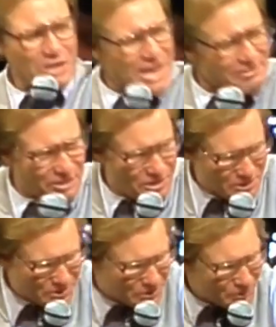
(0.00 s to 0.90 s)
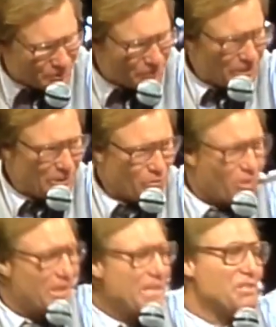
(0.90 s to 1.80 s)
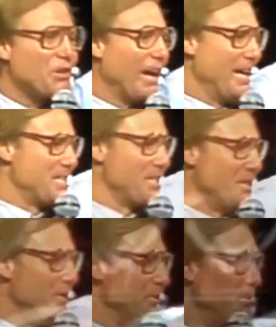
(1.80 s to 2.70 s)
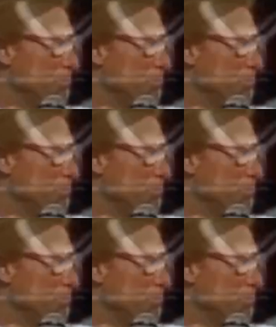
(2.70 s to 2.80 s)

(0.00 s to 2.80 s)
never do what he tries to do.